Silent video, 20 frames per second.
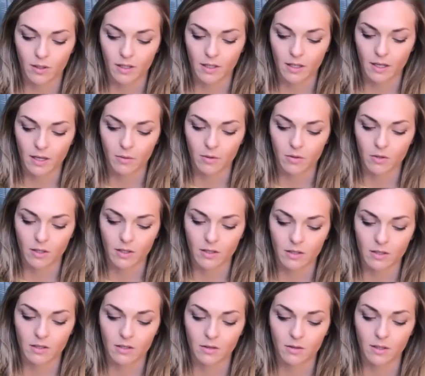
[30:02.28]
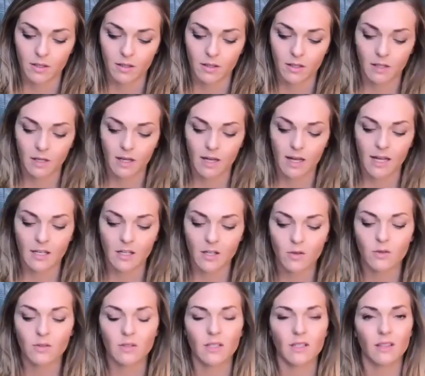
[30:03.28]
and how we're trying to do it. And
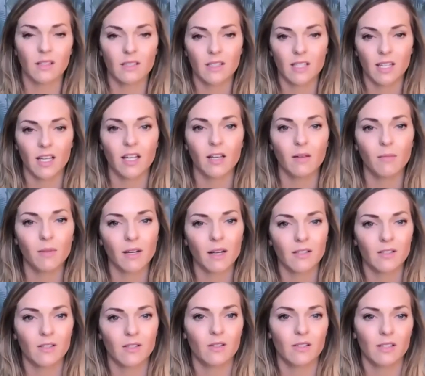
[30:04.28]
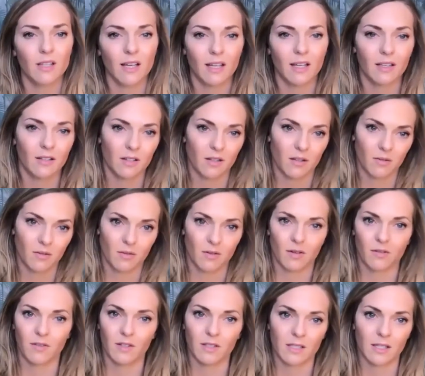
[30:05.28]
using the team, and as you say, you know,
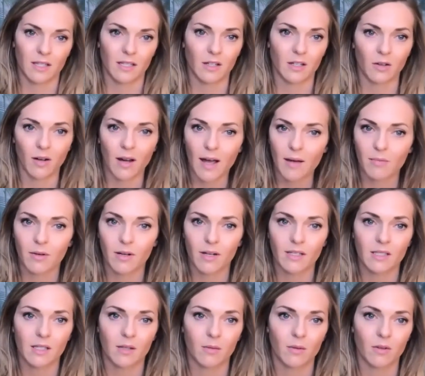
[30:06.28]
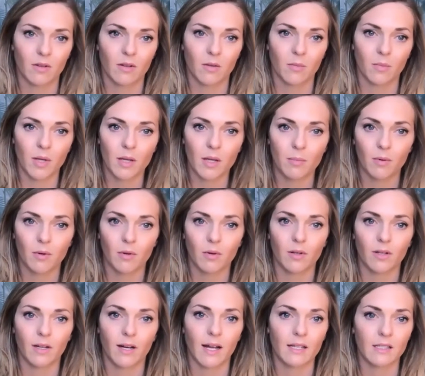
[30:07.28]
obviously collaborating with other people
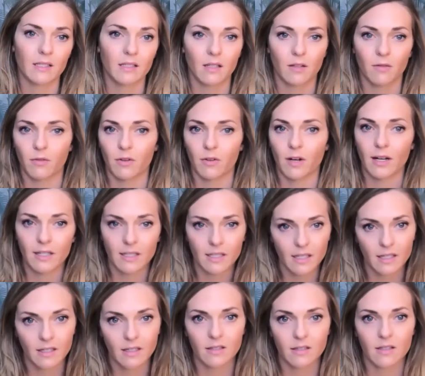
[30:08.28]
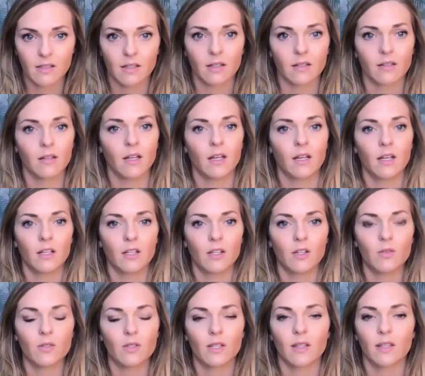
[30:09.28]
and asking for ideas and
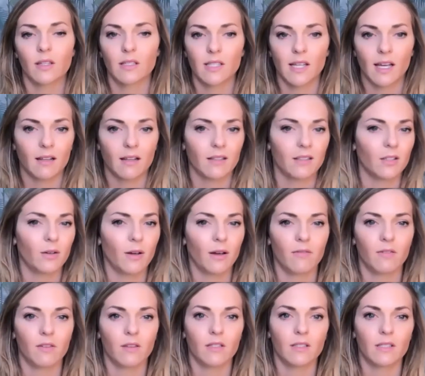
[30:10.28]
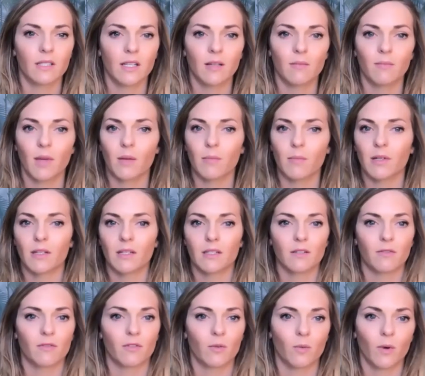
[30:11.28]
using the talent you have in the team maybe in a
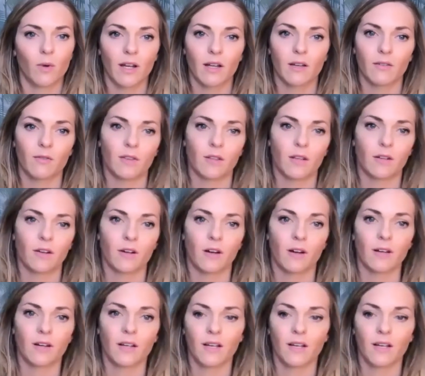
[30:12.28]
different way if they're not,